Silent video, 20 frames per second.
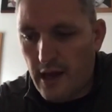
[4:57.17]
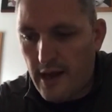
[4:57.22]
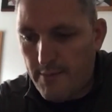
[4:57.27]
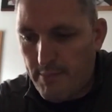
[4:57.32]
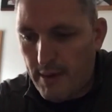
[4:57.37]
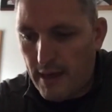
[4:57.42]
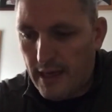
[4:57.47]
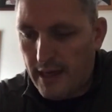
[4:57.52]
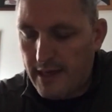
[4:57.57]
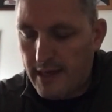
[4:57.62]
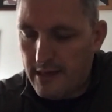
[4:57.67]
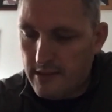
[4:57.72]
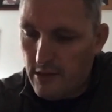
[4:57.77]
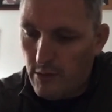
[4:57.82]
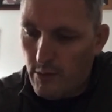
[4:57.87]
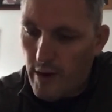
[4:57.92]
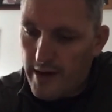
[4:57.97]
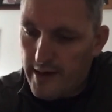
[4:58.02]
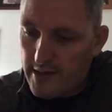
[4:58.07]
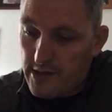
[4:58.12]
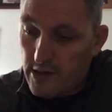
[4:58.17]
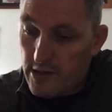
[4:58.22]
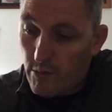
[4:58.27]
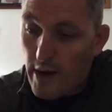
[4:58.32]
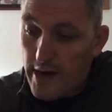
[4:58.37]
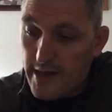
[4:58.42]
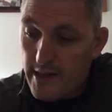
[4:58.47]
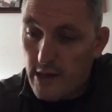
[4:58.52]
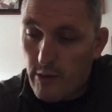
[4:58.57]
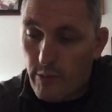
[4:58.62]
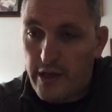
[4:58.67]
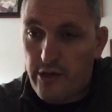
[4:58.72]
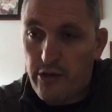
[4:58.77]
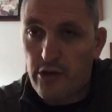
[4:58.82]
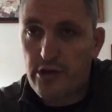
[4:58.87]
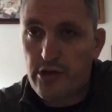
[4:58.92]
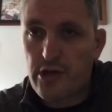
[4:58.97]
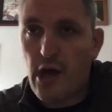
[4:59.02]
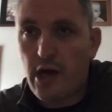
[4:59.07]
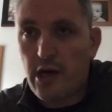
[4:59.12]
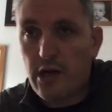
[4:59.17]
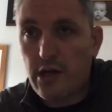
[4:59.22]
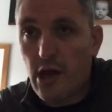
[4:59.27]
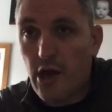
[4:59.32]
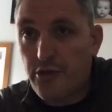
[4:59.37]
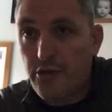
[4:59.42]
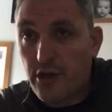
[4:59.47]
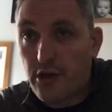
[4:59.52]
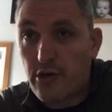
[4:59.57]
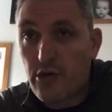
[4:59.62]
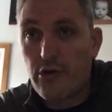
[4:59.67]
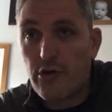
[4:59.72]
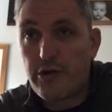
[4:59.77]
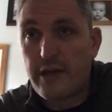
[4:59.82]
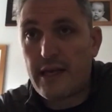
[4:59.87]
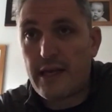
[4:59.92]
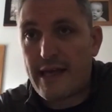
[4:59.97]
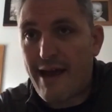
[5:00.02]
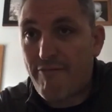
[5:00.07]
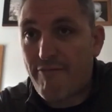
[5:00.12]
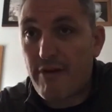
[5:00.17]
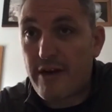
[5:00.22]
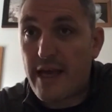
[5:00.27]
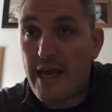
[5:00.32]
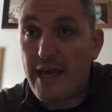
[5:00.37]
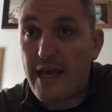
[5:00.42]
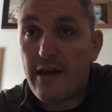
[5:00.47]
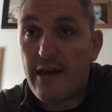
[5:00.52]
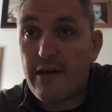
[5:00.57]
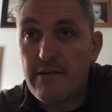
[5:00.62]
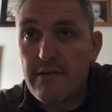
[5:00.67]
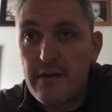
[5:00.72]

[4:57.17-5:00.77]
Billy, the way that we cut our cloth accordingly every year.